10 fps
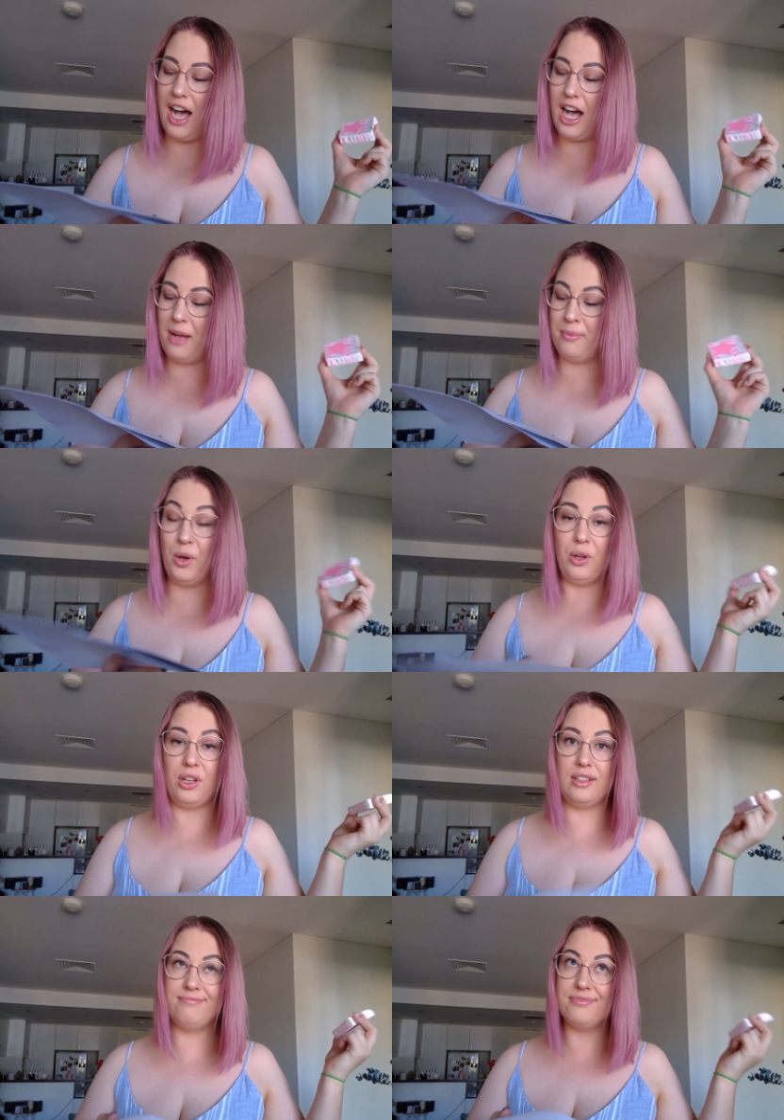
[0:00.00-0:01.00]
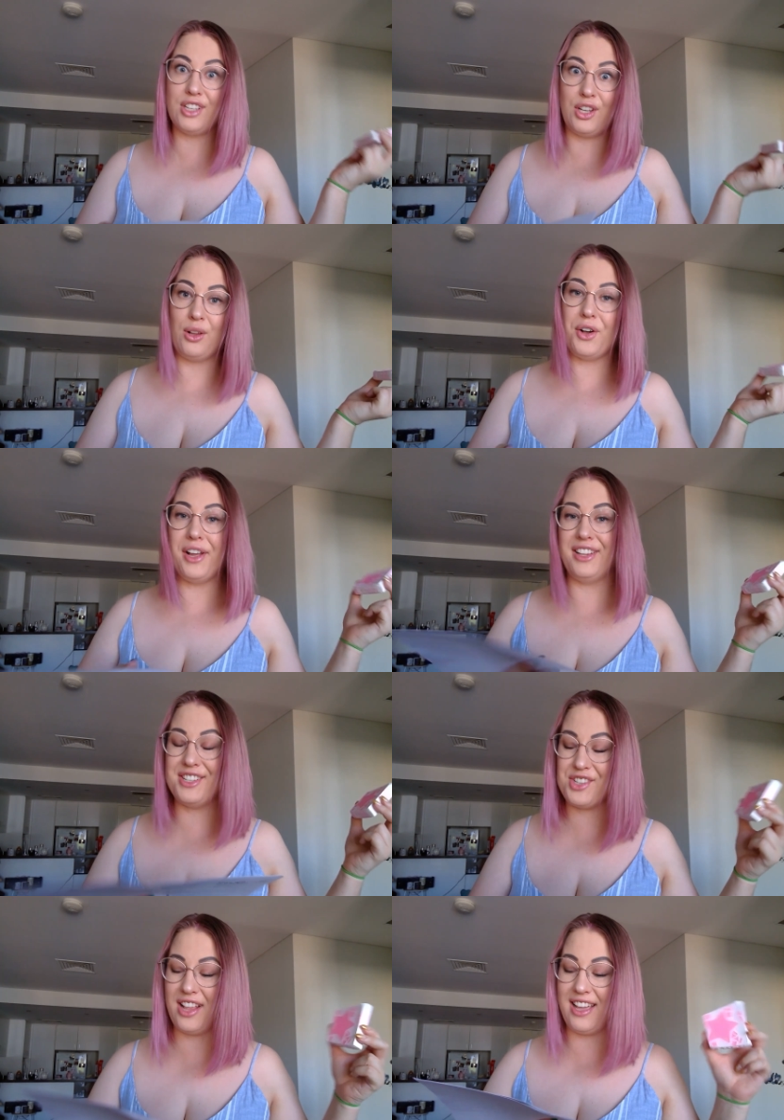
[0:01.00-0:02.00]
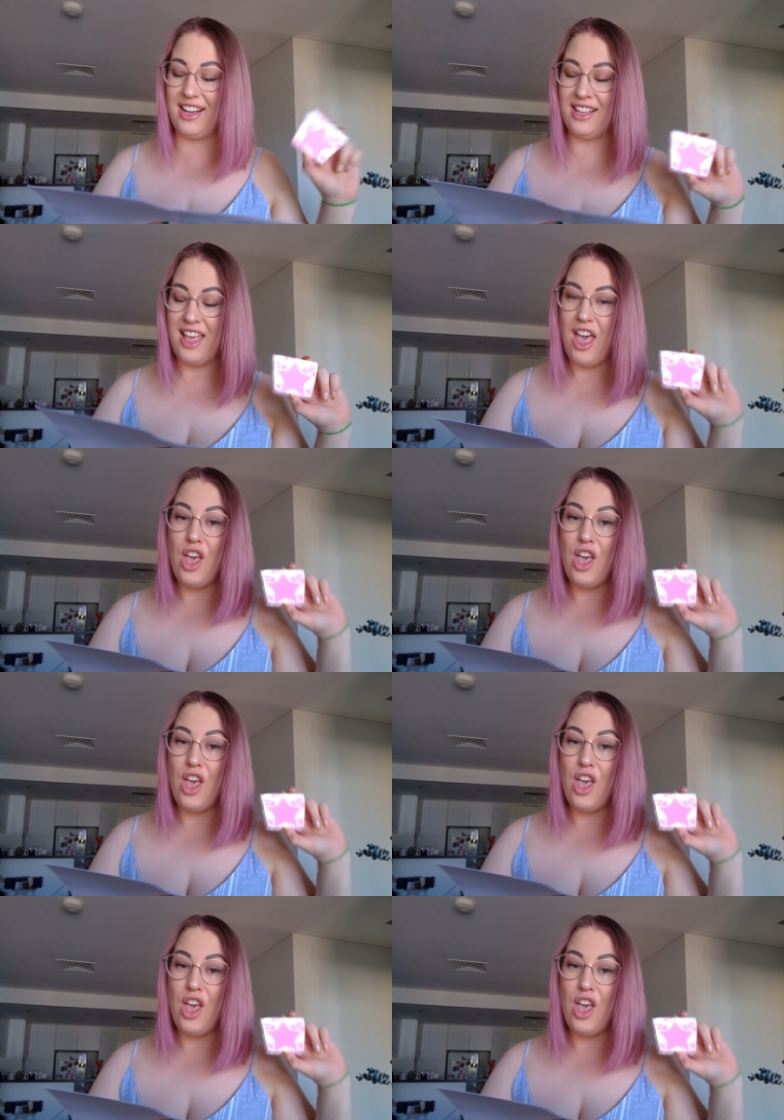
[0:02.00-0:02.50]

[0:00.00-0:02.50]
or canola oil in Australia,